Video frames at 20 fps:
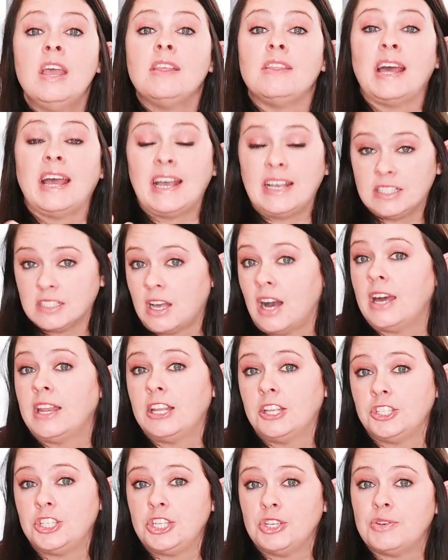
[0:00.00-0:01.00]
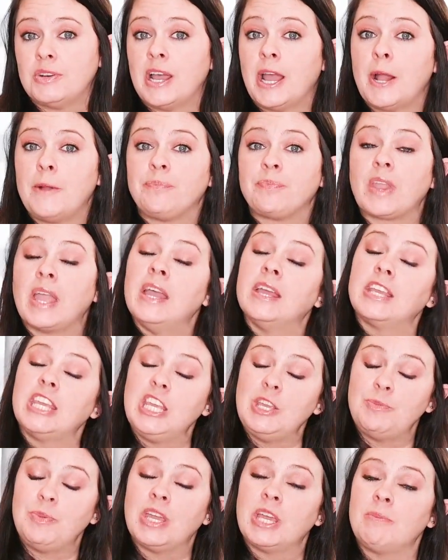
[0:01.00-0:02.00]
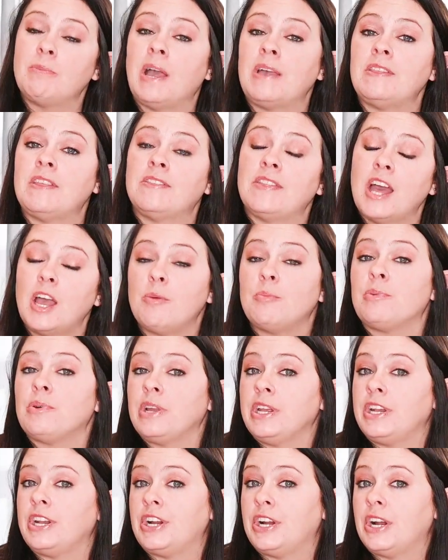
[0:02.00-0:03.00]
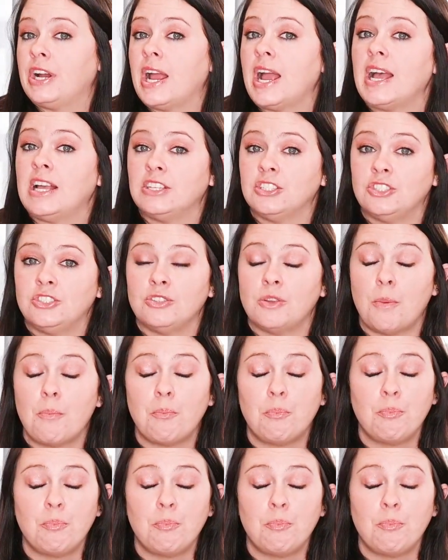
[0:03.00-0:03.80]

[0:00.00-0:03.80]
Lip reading: that has gone into it. And keeping in mind that that breeder has